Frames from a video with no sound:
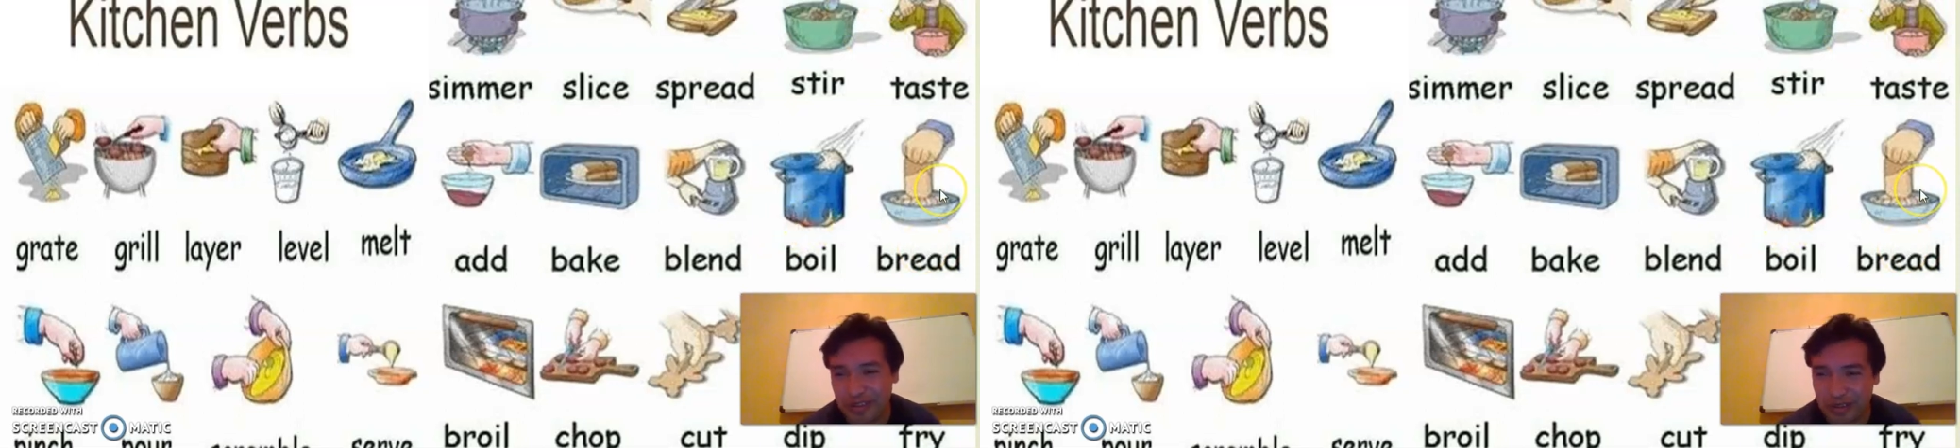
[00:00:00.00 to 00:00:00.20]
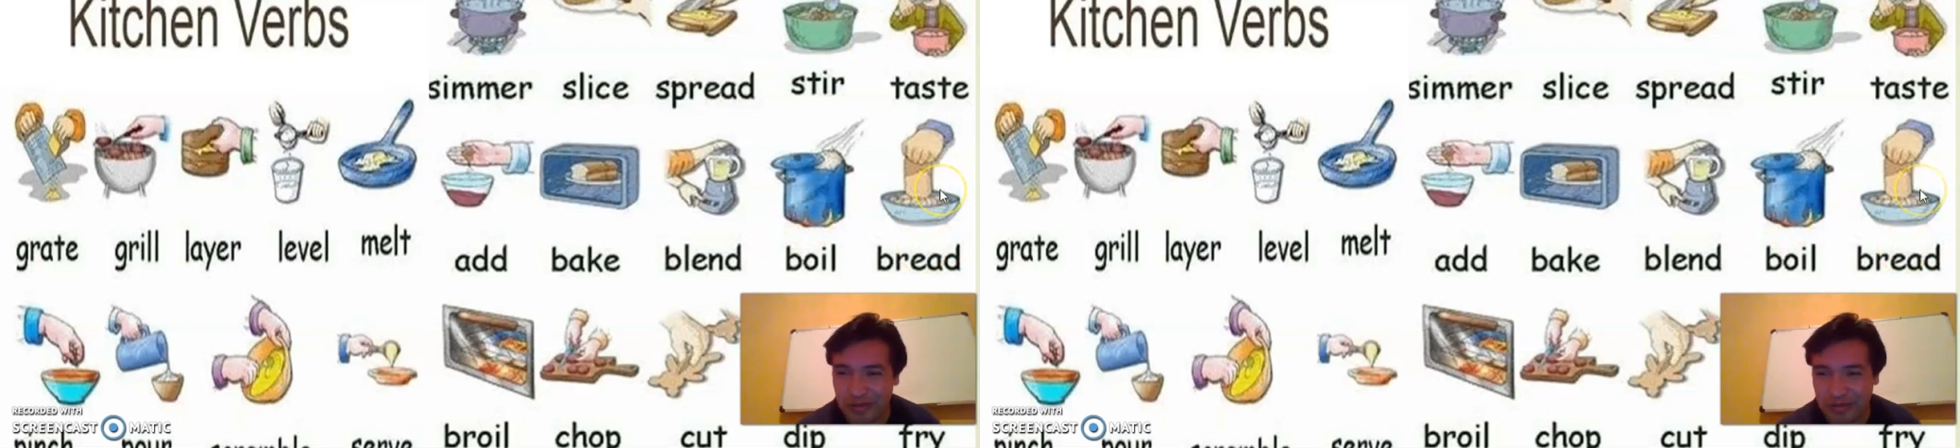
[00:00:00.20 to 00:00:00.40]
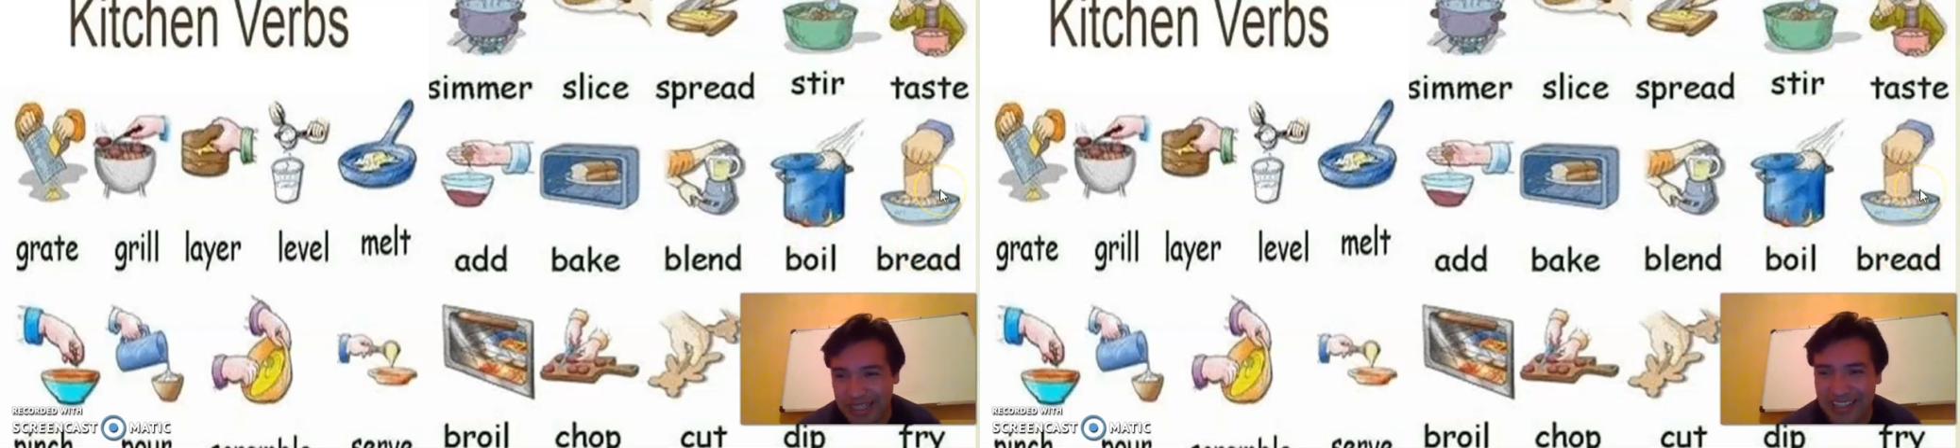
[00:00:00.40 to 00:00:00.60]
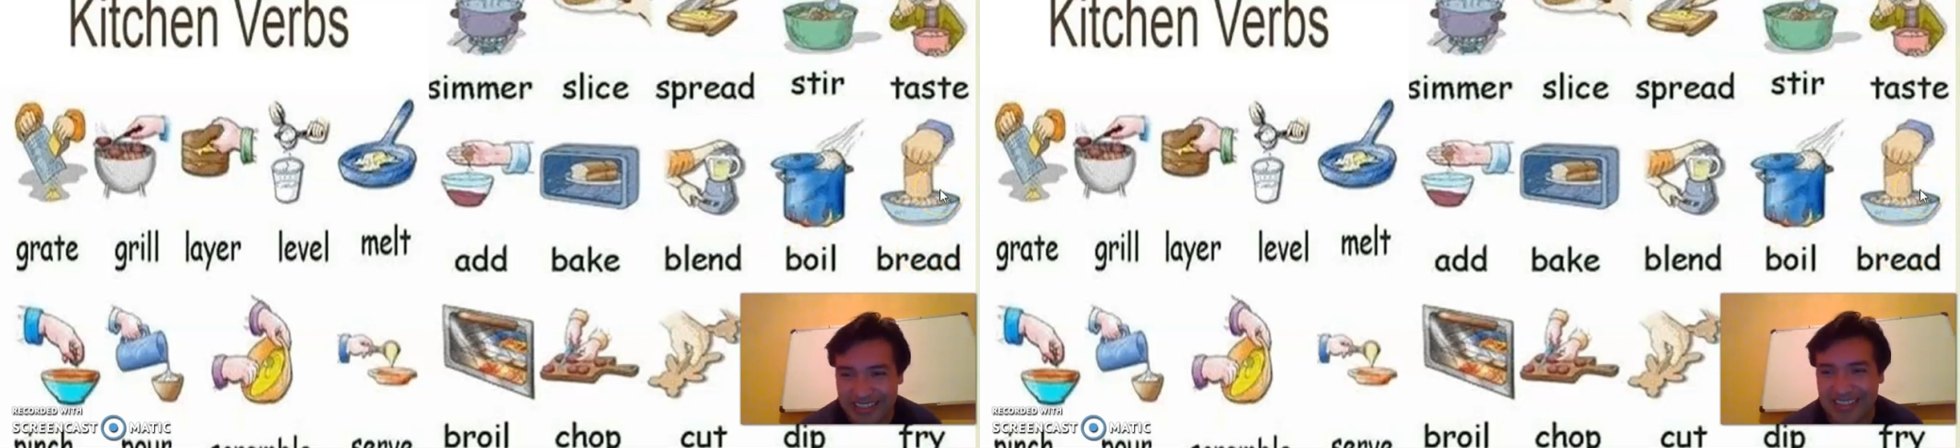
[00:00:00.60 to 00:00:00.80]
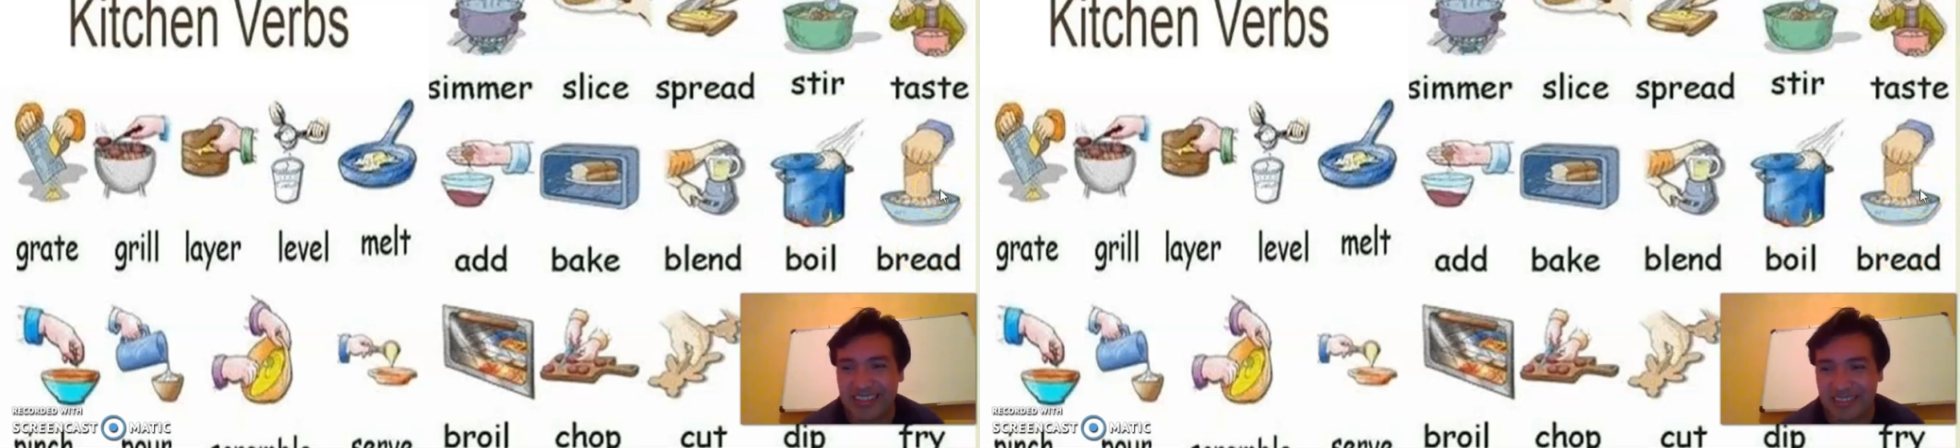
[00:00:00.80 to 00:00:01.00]
know
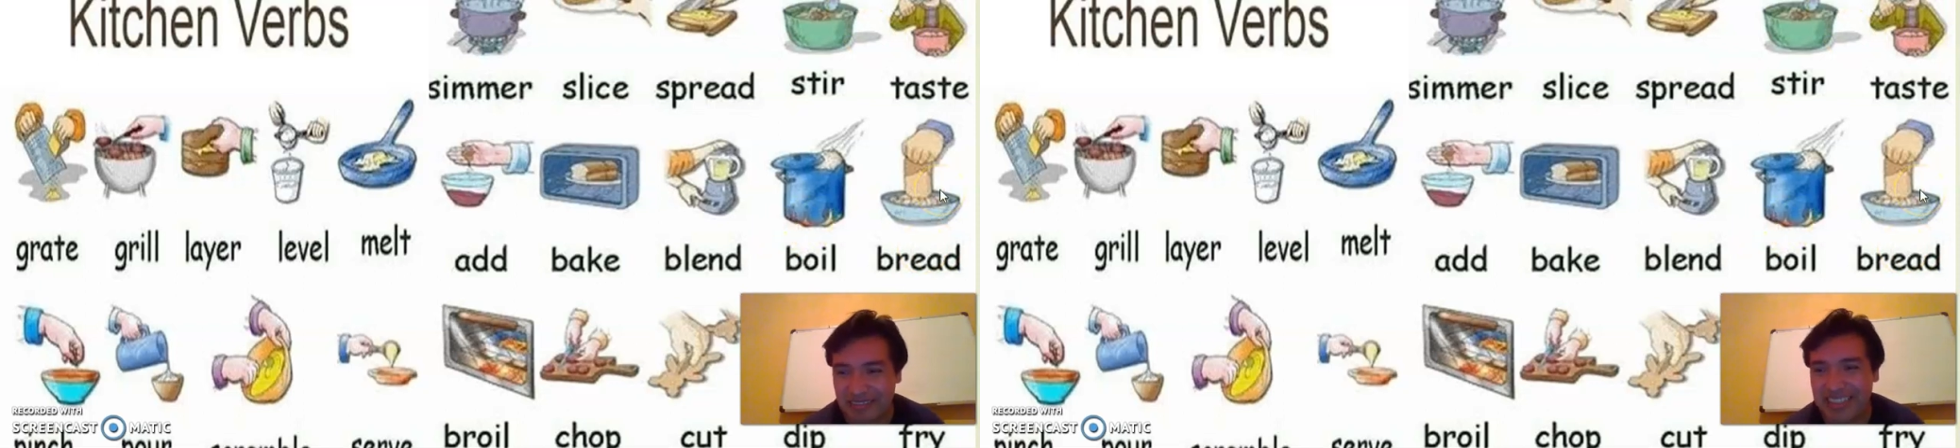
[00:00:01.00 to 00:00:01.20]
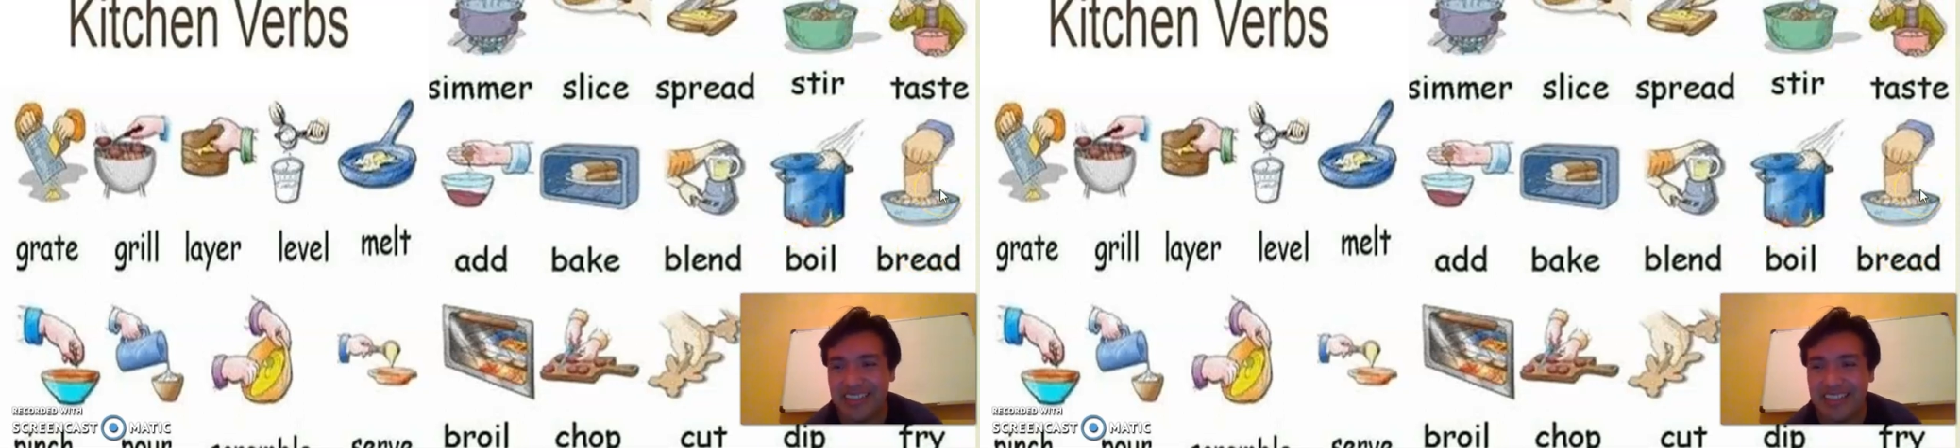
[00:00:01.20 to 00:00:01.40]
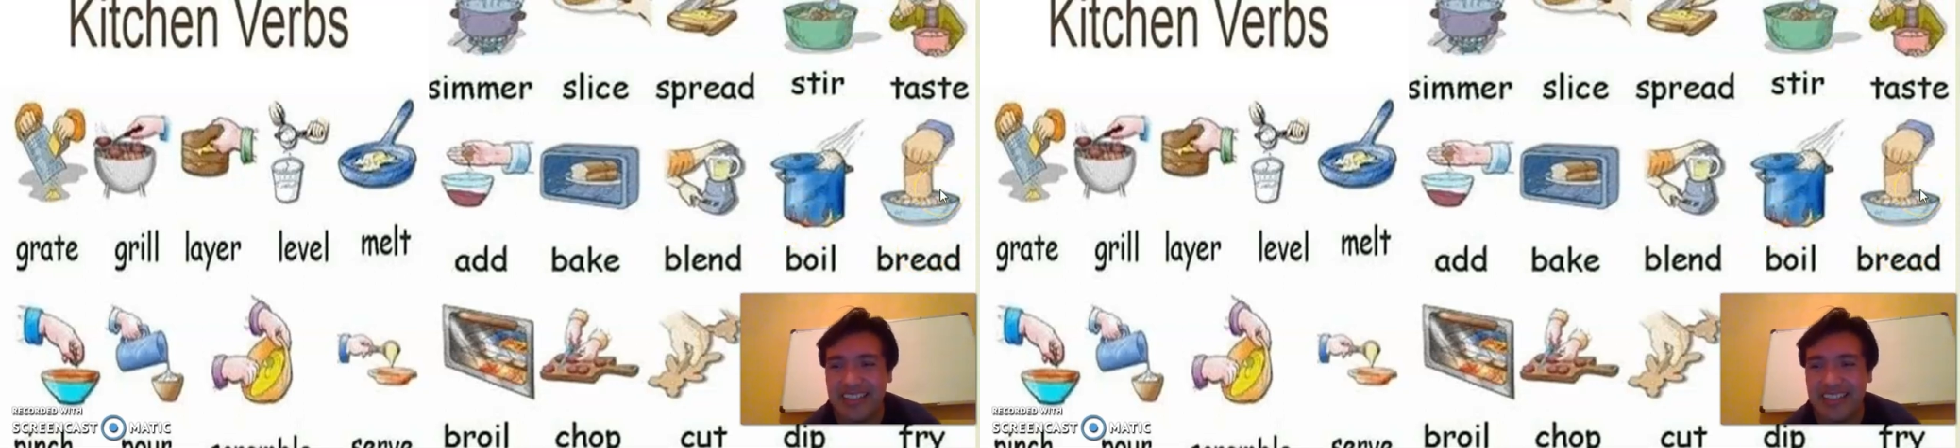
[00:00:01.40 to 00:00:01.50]
milanesas, right?